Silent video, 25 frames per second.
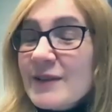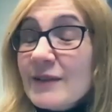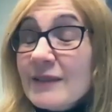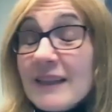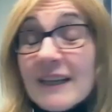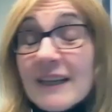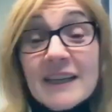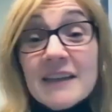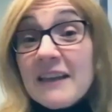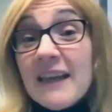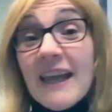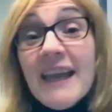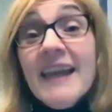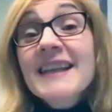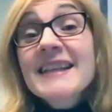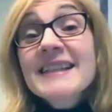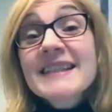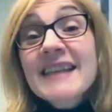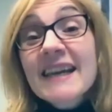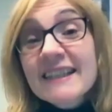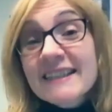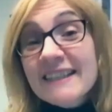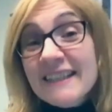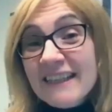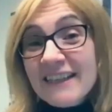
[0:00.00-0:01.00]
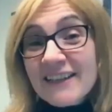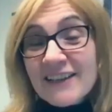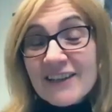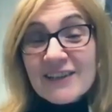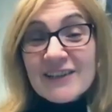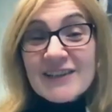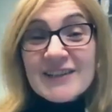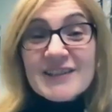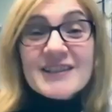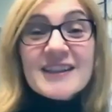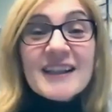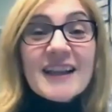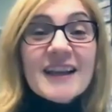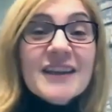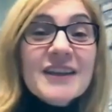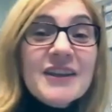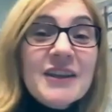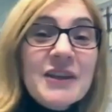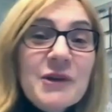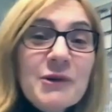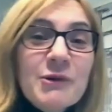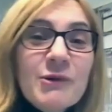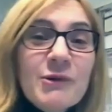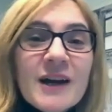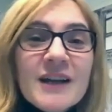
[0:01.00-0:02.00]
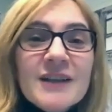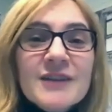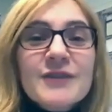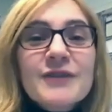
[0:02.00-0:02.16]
like in 10 years, like you went